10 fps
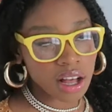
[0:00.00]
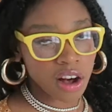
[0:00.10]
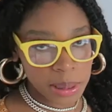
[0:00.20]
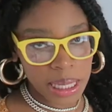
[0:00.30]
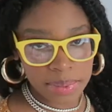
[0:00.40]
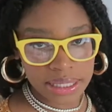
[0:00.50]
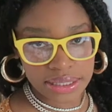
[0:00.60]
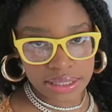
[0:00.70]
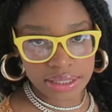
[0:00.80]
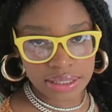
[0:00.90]
Oh, that makes
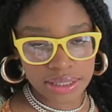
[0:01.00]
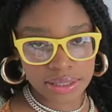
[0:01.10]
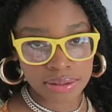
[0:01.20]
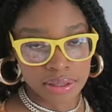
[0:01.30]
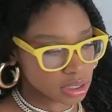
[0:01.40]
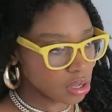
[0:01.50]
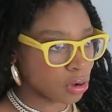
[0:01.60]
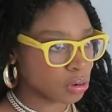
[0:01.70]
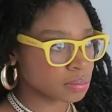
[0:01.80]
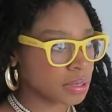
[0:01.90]
sense.
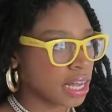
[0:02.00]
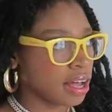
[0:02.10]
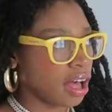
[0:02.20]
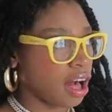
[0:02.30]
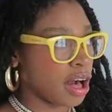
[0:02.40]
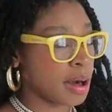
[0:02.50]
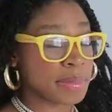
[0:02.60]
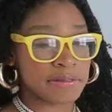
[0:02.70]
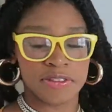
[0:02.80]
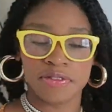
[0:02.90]
So
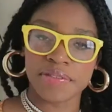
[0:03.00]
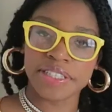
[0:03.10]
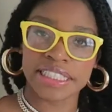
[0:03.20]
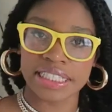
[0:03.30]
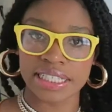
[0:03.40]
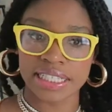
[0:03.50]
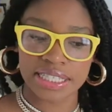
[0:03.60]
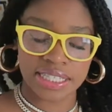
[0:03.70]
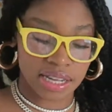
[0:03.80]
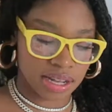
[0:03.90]
if you've ever
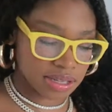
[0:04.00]
seen